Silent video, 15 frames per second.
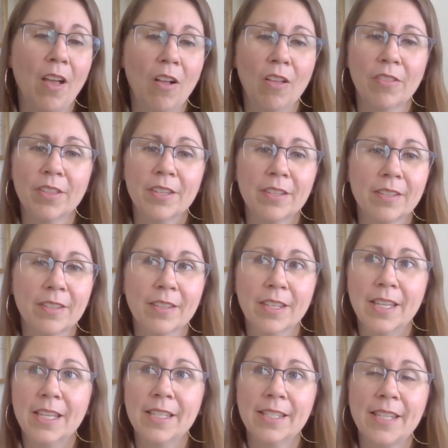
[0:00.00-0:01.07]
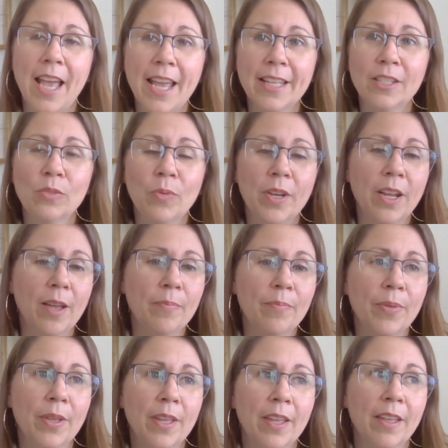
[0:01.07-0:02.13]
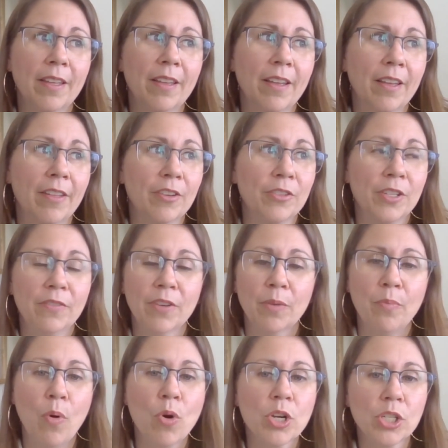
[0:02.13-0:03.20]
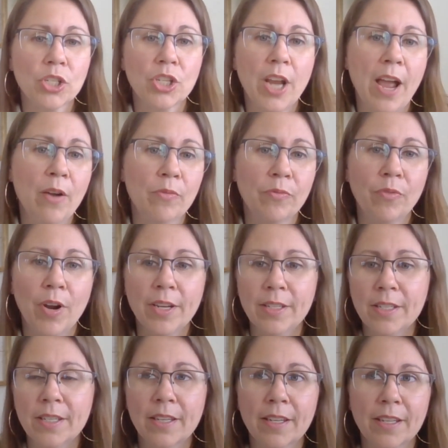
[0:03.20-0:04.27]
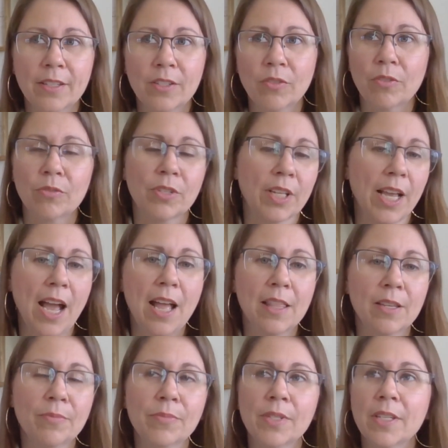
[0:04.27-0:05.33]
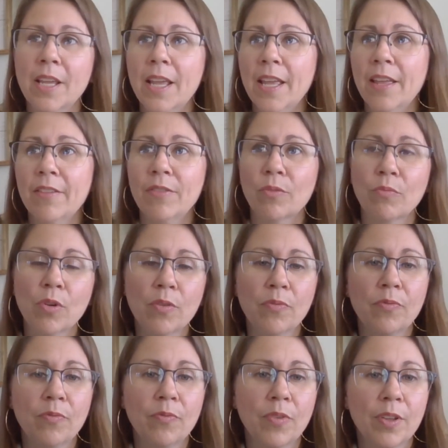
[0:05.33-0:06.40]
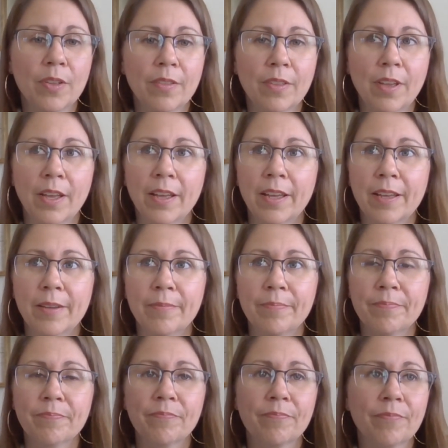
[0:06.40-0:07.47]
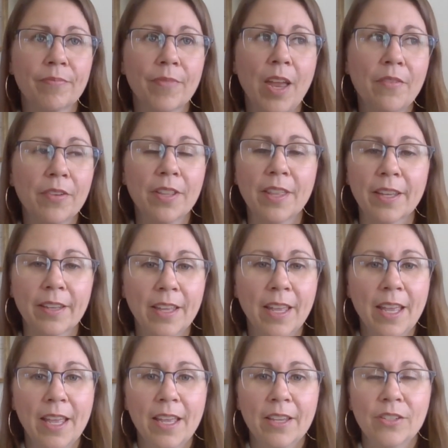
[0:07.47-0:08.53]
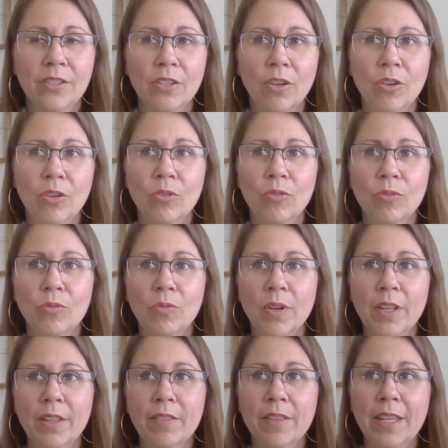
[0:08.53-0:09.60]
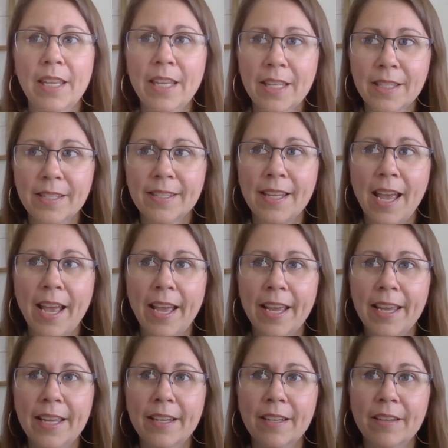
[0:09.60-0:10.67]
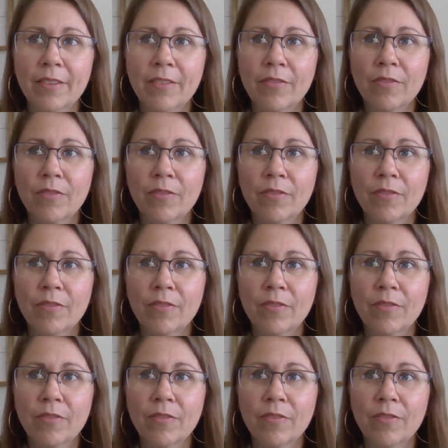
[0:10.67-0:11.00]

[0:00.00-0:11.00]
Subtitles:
All the sides went up. There's even a porch out front, and so there's the columns, the roof, everything. So the inside,